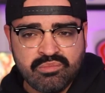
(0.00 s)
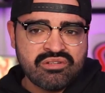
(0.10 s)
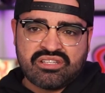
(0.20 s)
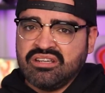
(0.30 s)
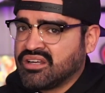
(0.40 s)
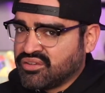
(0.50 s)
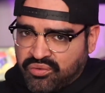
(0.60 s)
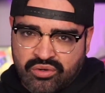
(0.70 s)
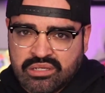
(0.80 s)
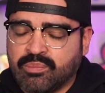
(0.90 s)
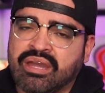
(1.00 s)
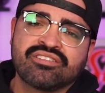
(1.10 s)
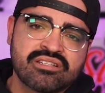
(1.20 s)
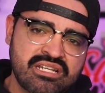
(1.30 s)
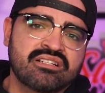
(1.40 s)
you see it on the For You page
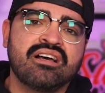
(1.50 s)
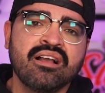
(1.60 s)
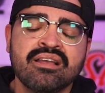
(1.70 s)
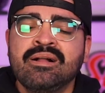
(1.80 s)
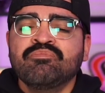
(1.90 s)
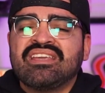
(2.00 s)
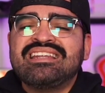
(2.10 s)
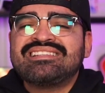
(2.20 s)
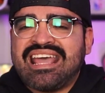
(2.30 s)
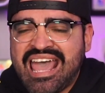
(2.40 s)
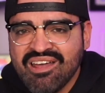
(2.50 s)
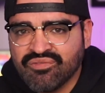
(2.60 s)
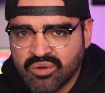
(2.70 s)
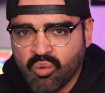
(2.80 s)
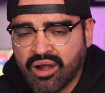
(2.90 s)
on TikTok. It is
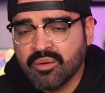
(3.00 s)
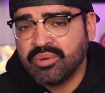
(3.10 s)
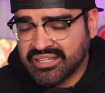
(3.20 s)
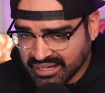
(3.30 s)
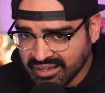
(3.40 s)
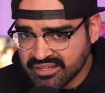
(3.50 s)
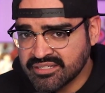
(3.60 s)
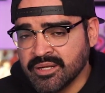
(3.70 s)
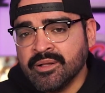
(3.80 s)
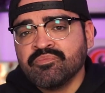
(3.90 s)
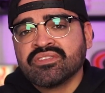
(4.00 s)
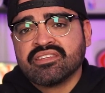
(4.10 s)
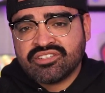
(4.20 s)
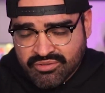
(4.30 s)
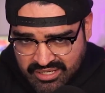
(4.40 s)
everywhere because
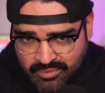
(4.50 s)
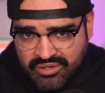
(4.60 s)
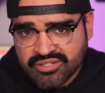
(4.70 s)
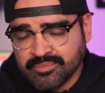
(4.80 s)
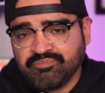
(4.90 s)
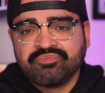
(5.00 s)
the streamers,